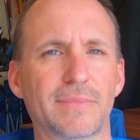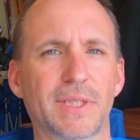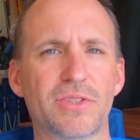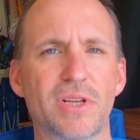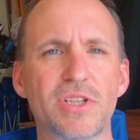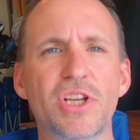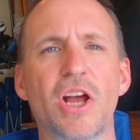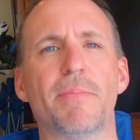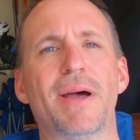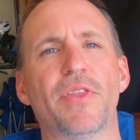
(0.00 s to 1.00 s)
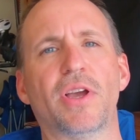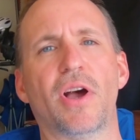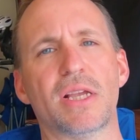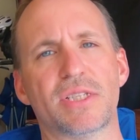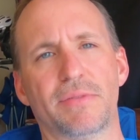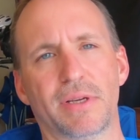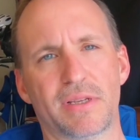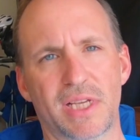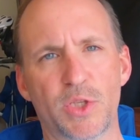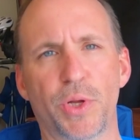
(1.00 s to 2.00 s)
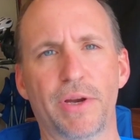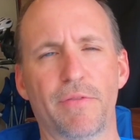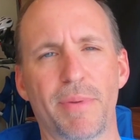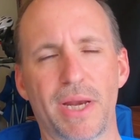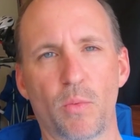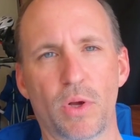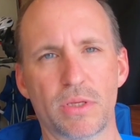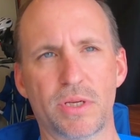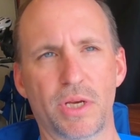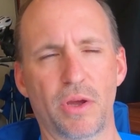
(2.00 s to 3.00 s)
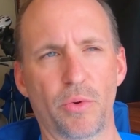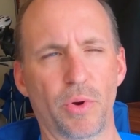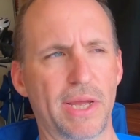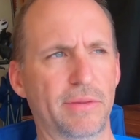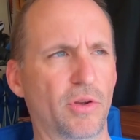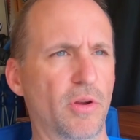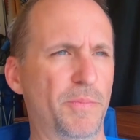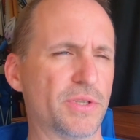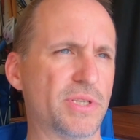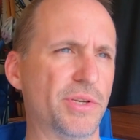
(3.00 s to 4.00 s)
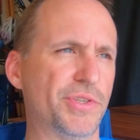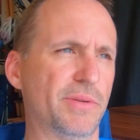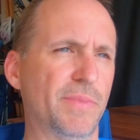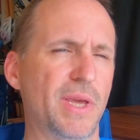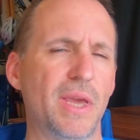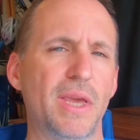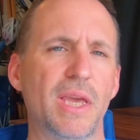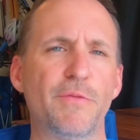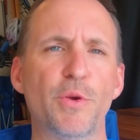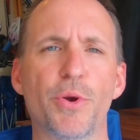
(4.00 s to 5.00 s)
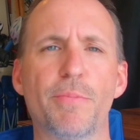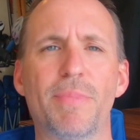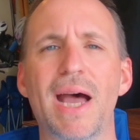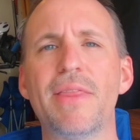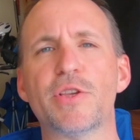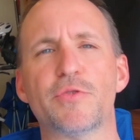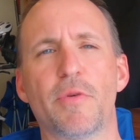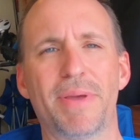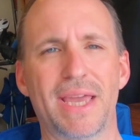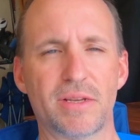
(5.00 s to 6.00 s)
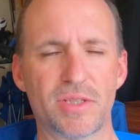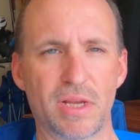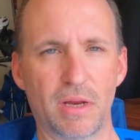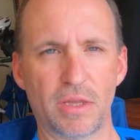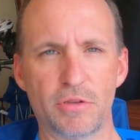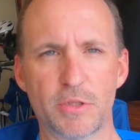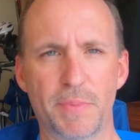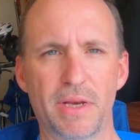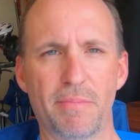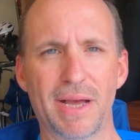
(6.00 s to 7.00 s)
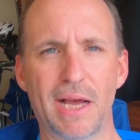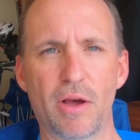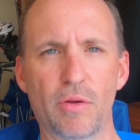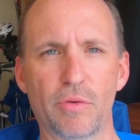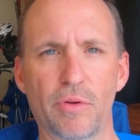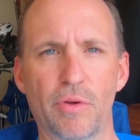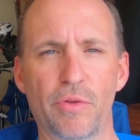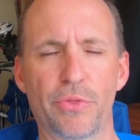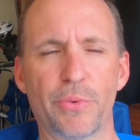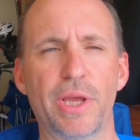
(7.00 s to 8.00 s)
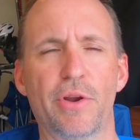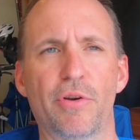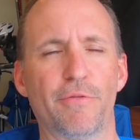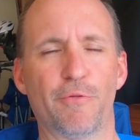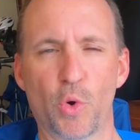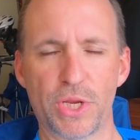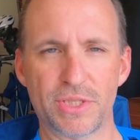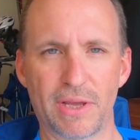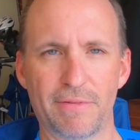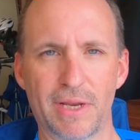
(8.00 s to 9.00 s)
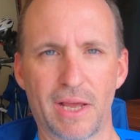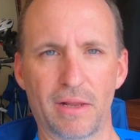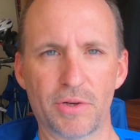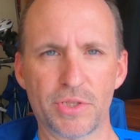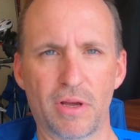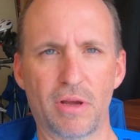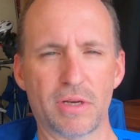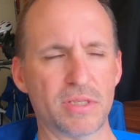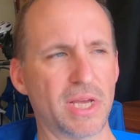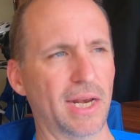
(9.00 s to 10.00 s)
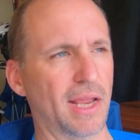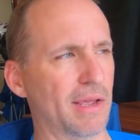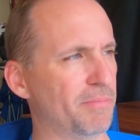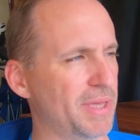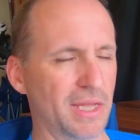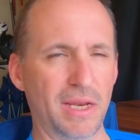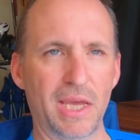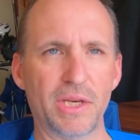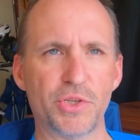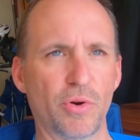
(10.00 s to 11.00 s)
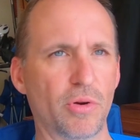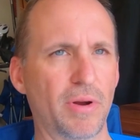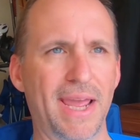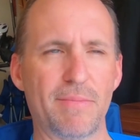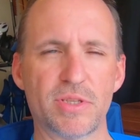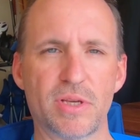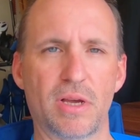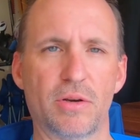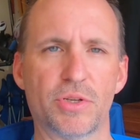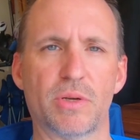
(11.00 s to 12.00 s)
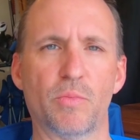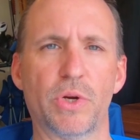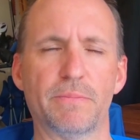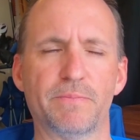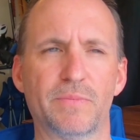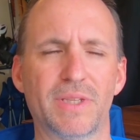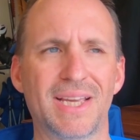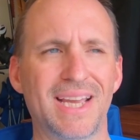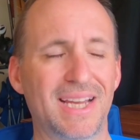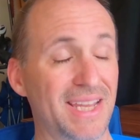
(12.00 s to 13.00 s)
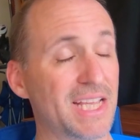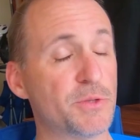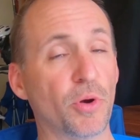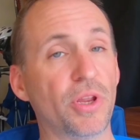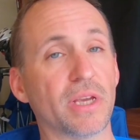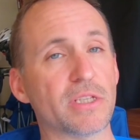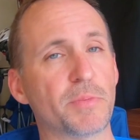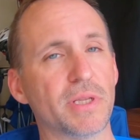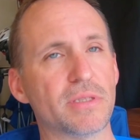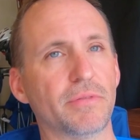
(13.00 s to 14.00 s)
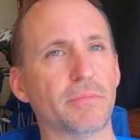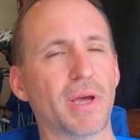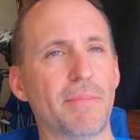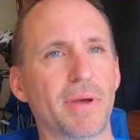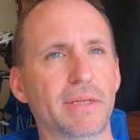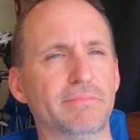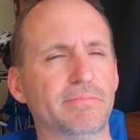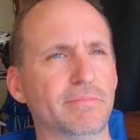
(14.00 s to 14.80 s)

So let's talk about the cost of it, because that's what everybody wants to know, right? The grip extension. If you were to buy this from Panasonic, you'd spend about $347 on a site like B&H or Amazon or somewhere. Now that's pretty expensive in my mind.